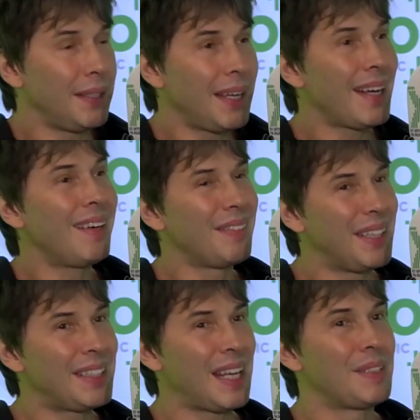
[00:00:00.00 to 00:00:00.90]
They are, in
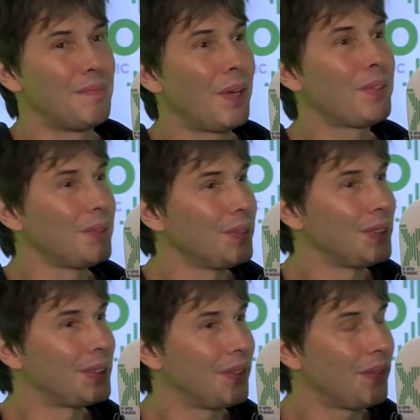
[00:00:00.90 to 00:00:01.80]
a sense,
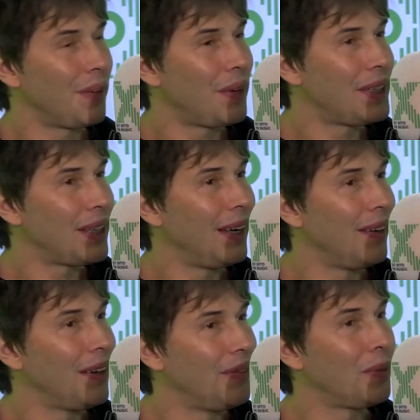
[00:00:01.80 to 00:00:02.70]
models, yeah, which
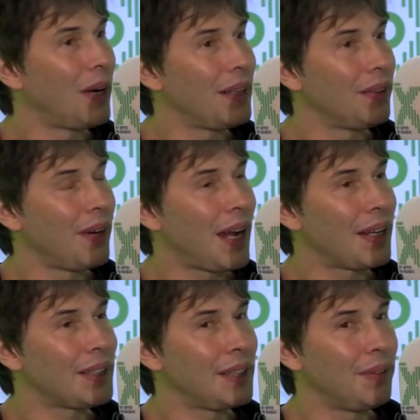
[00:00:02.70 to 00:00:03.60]
are of the way that
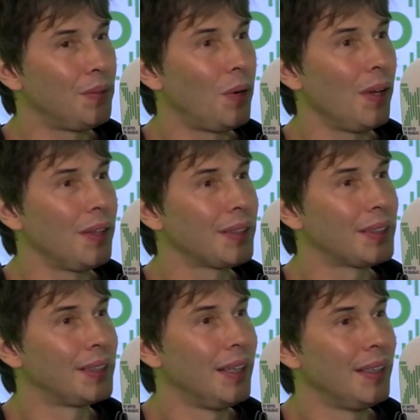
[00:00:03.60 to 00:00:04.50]
reality works.